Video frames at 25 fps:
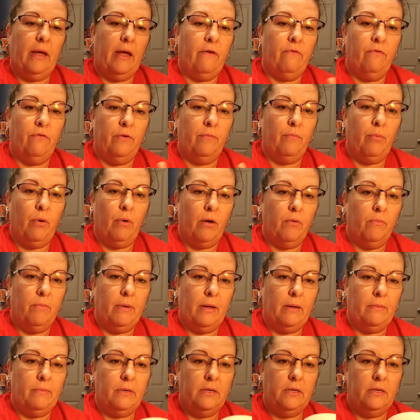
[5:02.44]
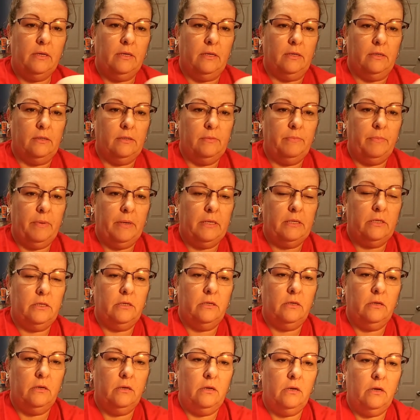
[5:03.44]
every brown baby is,
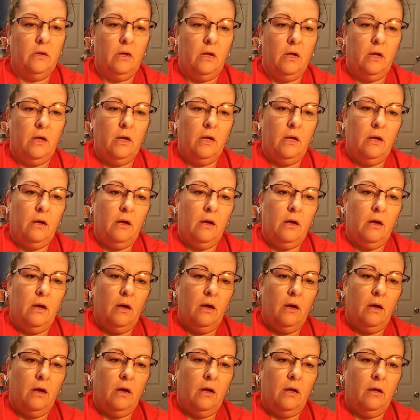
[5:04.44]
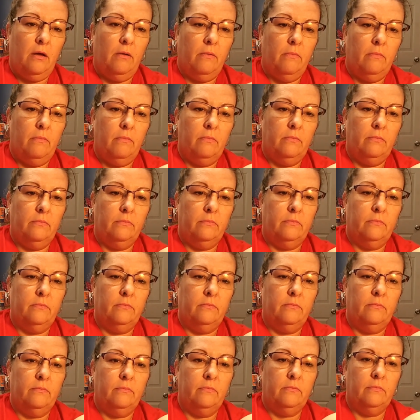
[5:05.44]
but and
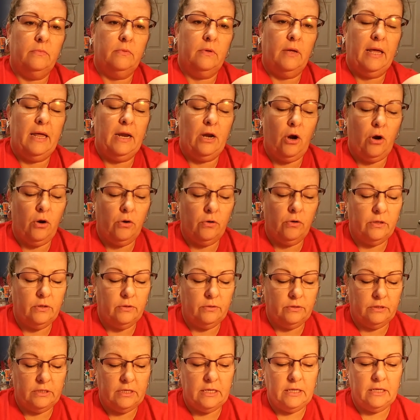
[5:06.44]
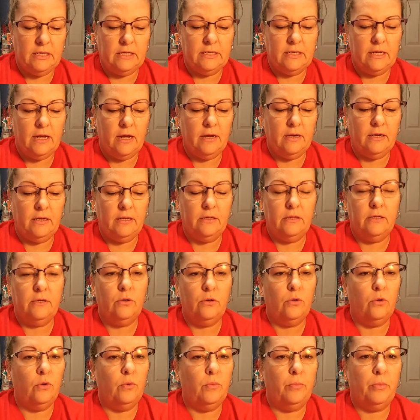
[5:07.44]
her little teeny tiny
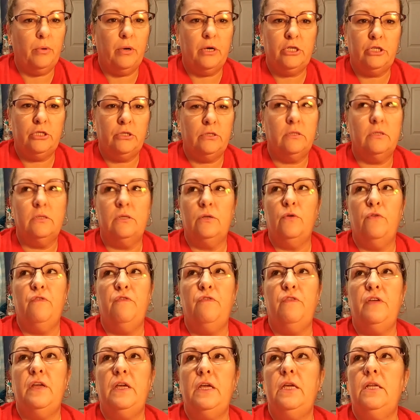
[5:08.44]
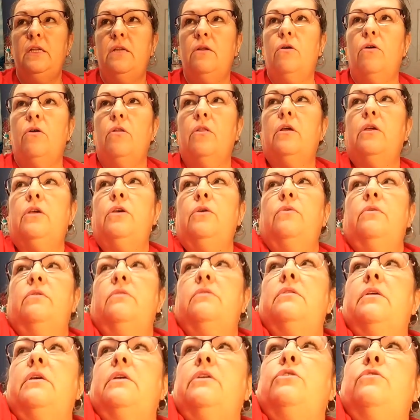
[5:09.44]
little precious little feet are the
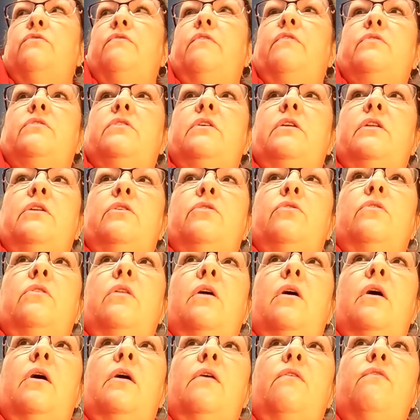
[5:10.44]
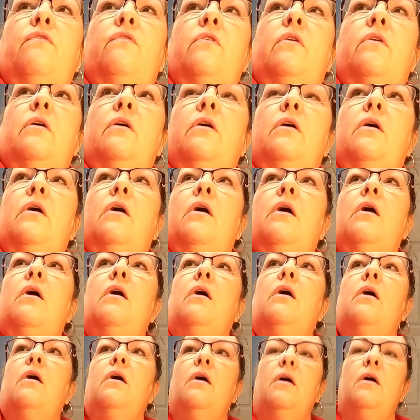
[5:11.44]
cutest things you've ever seen in your life.
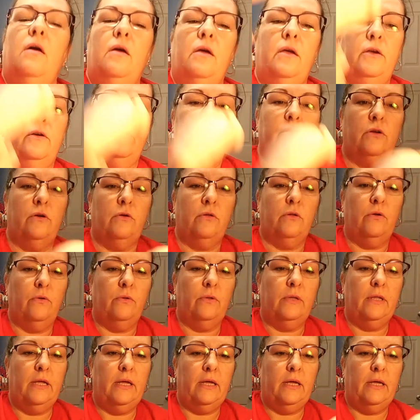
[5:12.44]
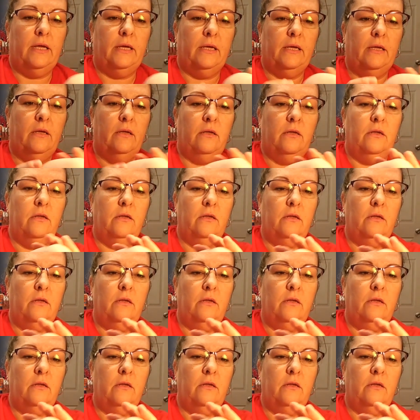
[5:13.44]
Here's her little leg.